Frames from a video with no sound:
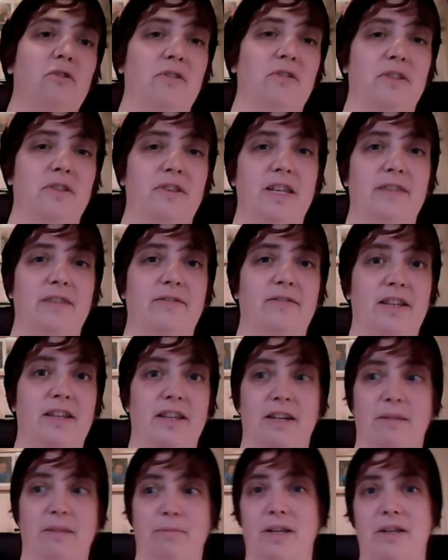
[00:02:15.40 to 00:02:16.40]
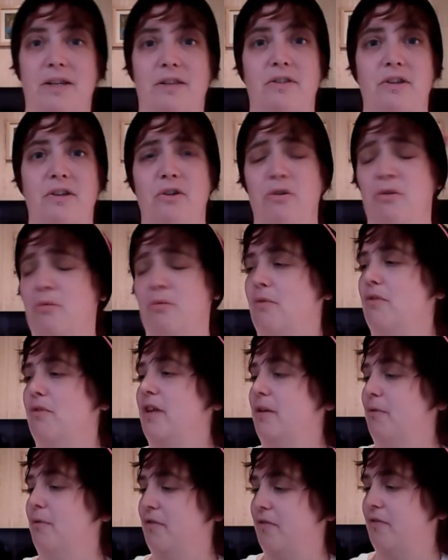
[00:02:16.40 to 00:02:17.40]
on the DVD in a bit to see who it was
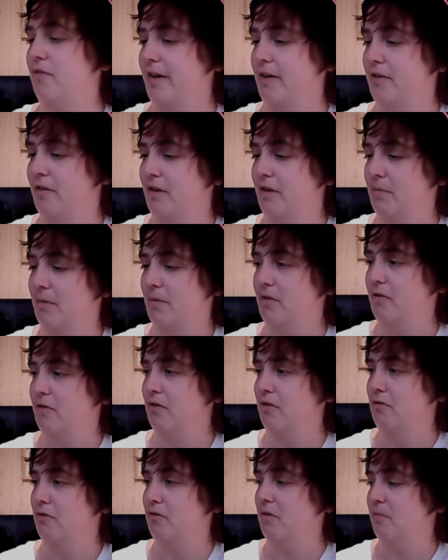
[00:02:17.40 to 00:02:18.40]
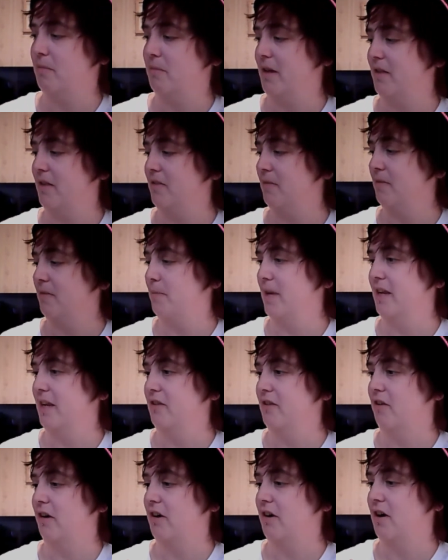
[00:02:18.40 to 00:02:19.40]
he was facing, but it's just not the best
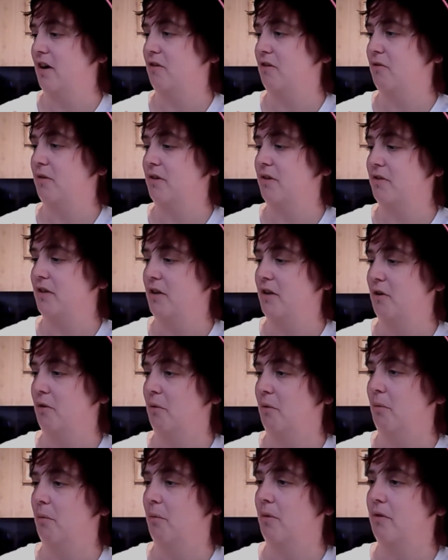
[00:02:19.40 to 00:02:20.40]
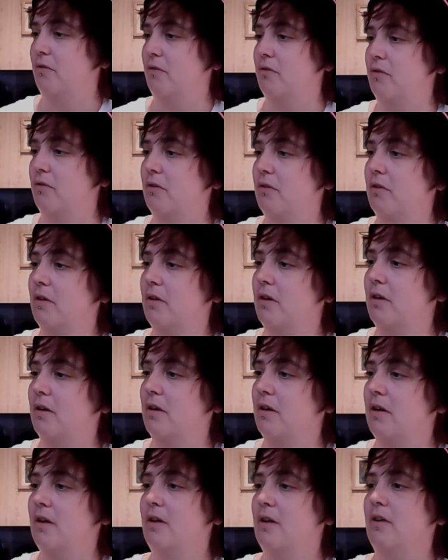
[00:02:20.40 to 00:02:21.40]
picture, I can't quite see who it was.
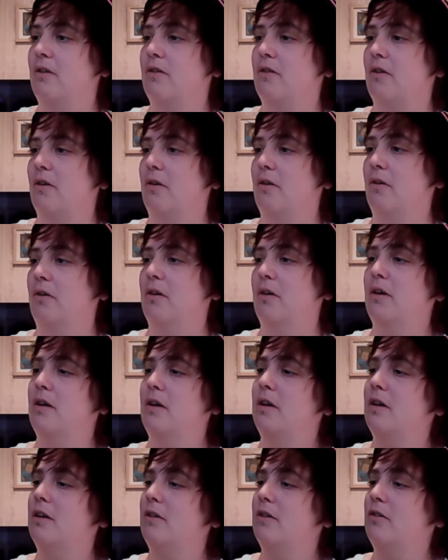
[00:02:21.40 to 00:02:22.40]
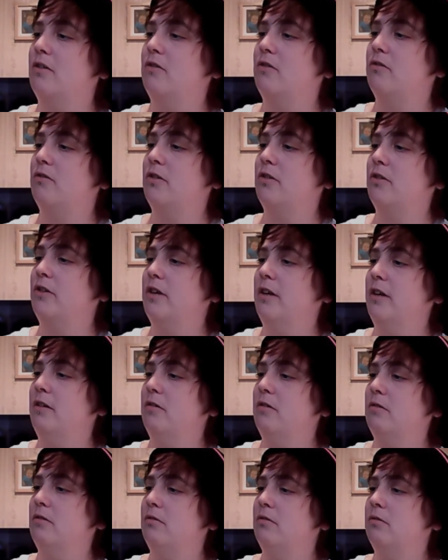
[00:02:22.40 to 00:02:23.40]
So, is it
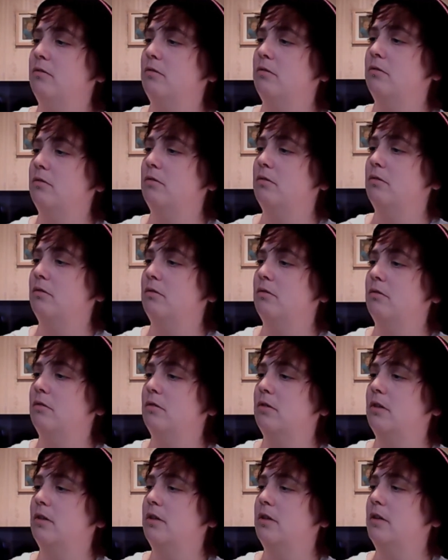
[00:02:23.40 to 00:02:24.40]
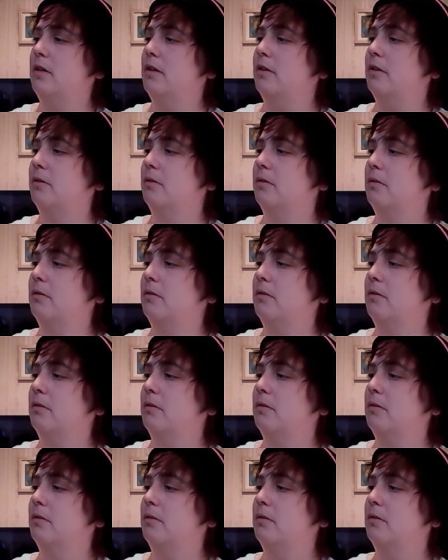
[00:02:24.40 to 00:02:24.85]
Christian? I don't know.